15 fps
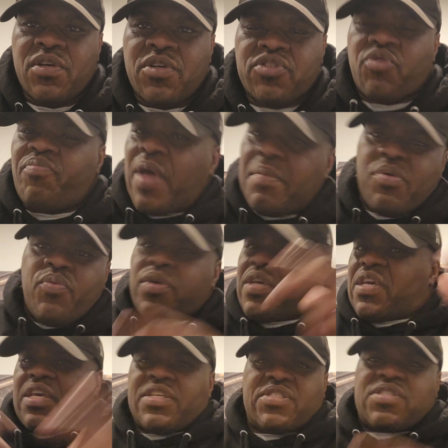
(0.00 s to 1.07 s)
So maybe we
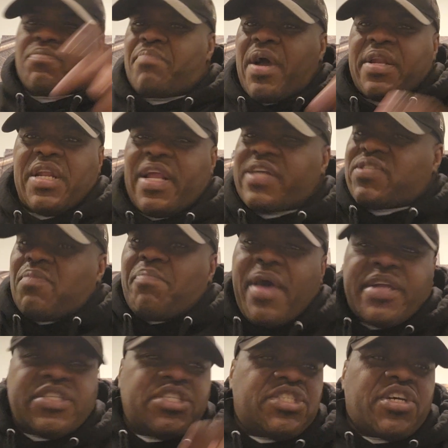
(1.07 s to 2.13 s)
could get somebody like the
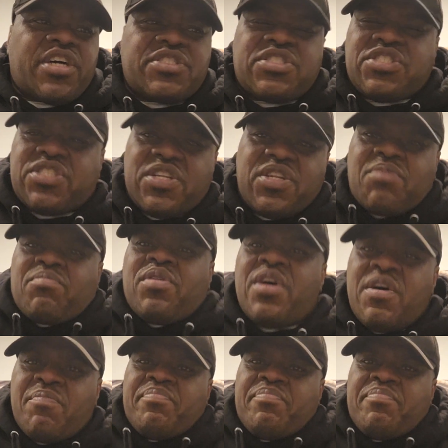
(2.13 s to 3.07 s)
Magic Johnsons and them